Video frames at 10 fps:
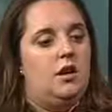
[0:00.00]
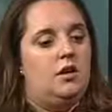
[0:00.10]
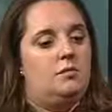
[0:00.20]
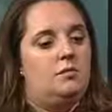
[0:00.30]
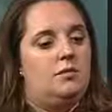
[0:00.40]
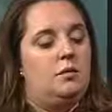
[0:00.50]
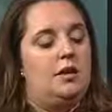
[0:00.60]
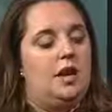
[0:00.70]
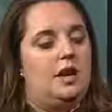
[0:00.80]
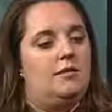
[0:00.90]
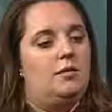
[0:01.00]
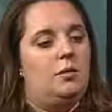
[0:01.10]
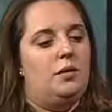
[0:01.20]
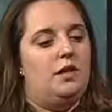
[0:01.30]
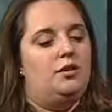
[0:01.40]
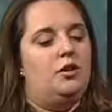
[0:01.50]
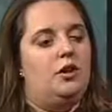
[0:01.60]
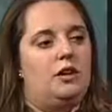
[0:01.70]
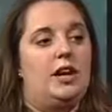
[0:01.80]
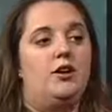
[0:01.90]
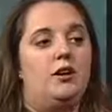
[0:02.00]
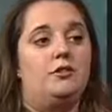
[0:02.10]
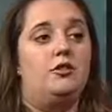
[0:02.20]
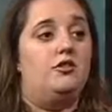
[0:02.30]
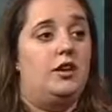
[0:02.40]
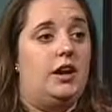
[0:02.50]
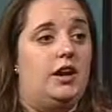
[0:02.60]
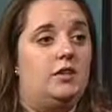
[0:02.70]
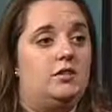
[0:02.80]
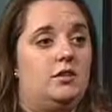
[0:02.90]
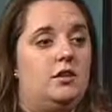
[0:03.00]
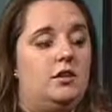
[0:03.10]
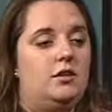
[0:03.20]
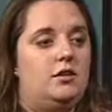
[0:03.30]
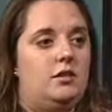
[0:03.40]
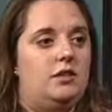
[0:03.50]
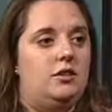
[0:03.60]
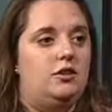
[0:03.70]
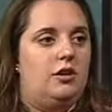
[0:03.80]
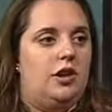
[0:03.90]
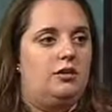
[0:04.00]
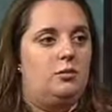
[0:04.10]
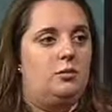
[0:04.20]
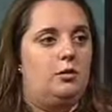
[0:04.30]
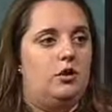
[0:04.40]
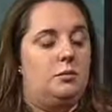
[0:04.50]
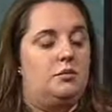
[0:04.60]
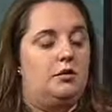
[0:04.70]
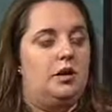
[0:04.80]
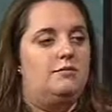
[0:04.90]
Then we have what we like to call caregiver trainings. So these education programs